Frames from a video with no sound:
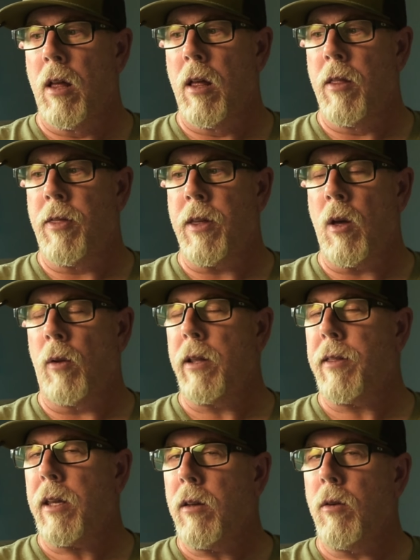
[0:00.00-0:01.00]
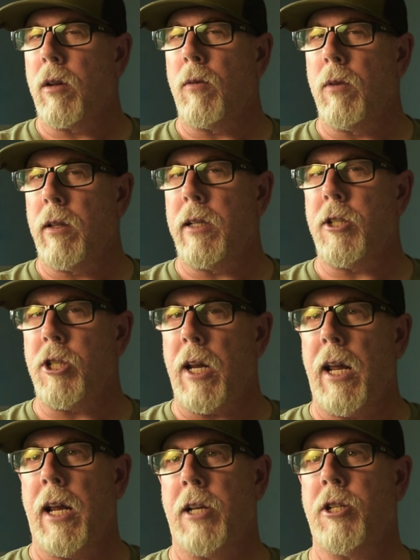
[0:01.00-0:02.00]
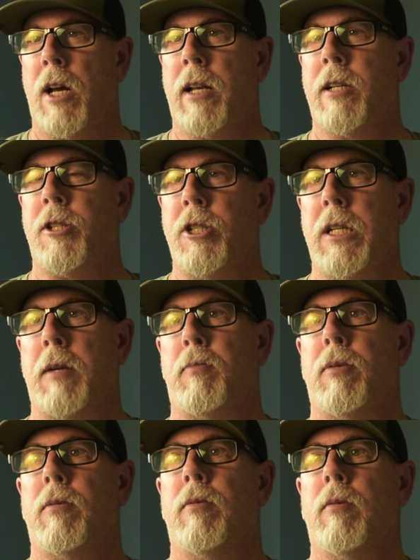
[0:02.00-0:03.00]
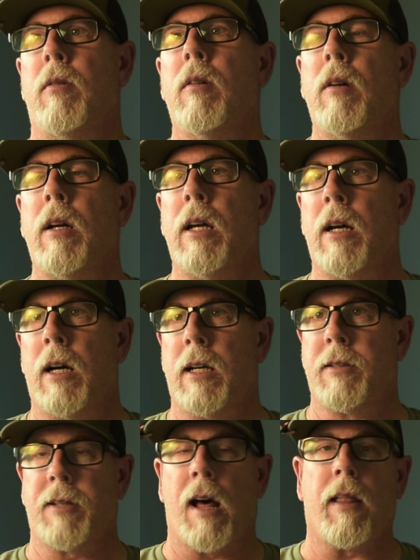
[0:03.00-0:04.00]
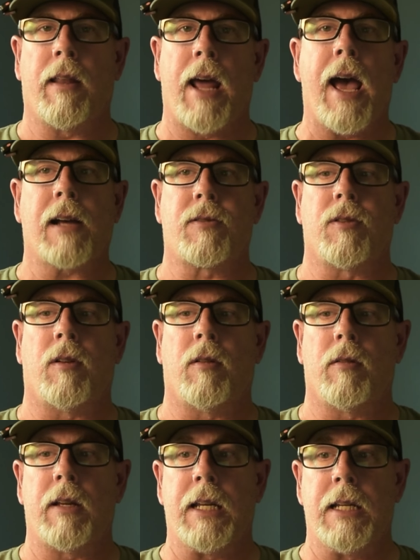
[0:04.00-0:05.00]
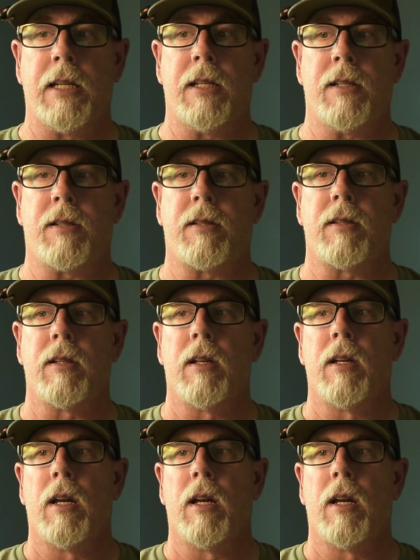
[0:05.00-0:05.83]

the only thing you can really change on a Jeep solid axle is